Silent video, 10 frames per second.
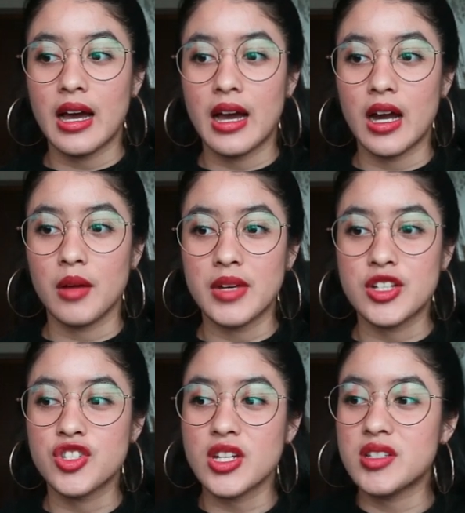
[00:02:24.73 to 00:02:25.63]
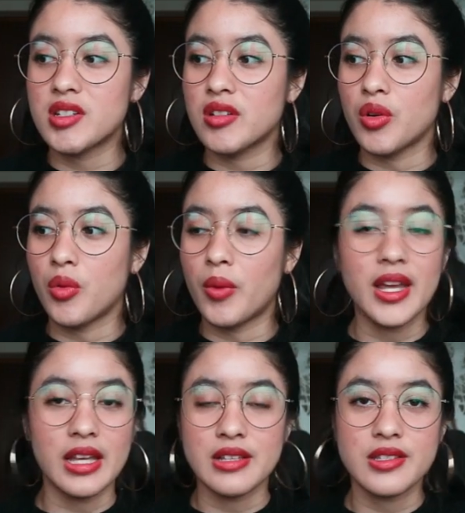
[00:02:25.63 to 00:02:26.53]
It's just
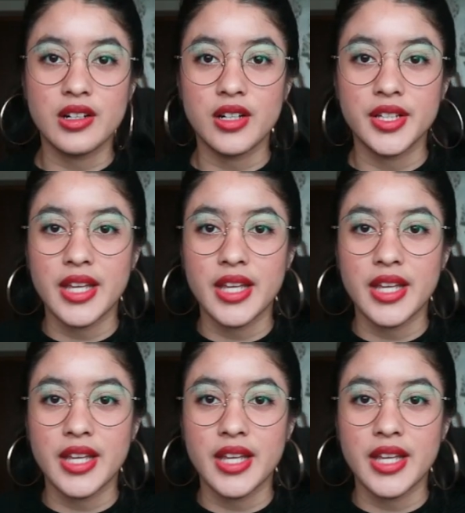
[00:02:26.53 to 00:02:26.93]
way easier.